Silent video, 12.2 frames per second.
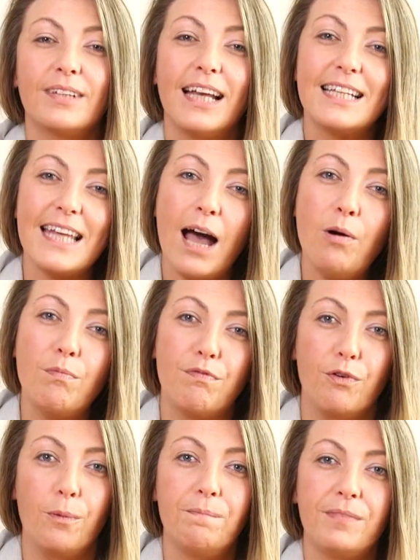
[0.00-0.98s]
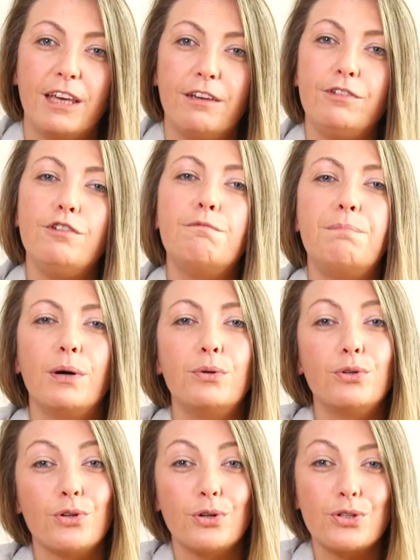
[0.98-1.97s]
It's helpful if you've built
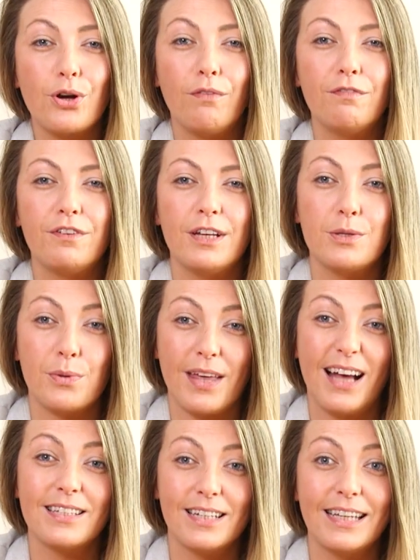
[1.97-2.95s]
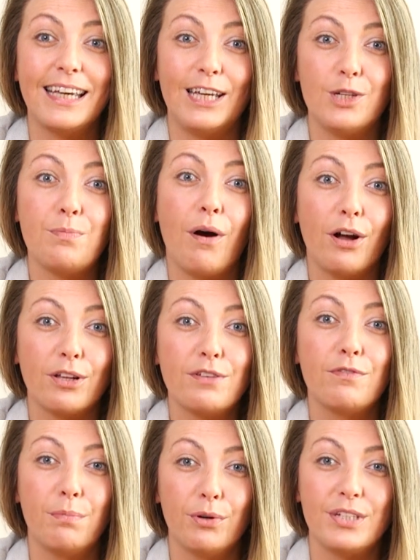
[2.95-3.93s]
your dog's confidence with handling each part
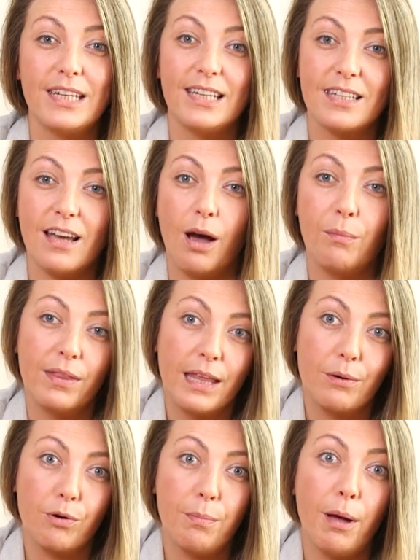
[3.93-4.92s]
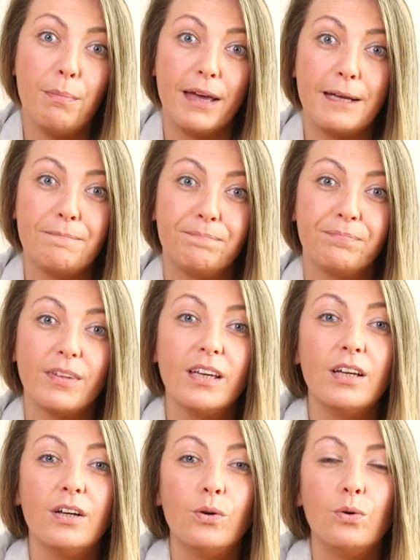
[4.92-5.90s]
of the body in turn when they were a puppy.
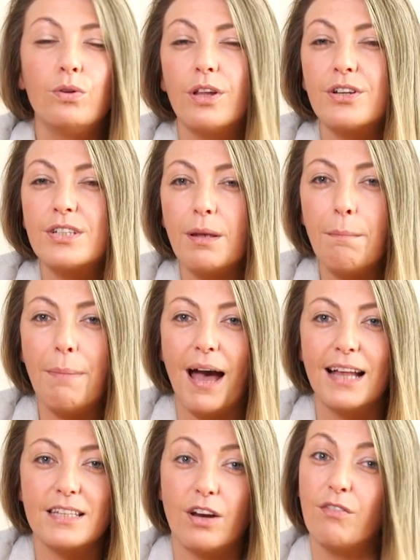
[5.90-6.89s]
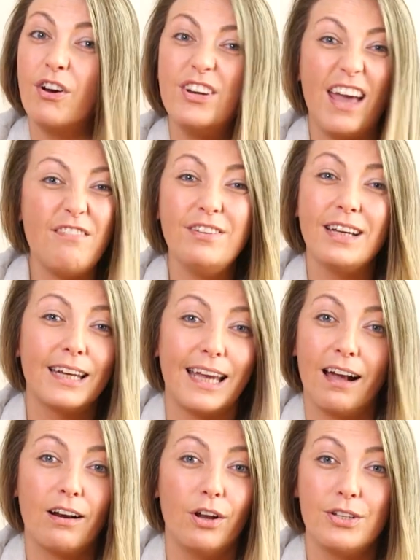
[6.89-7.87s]
Although some pets are only ever going to
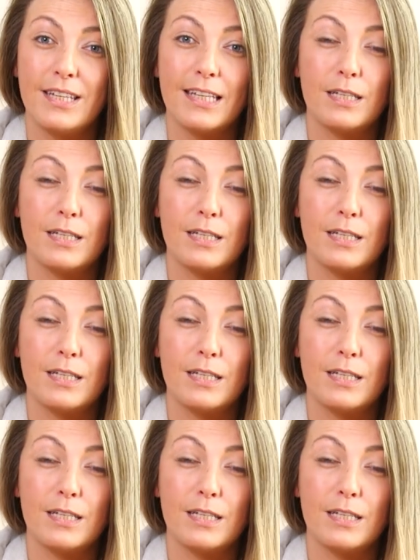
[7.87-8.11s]
get a close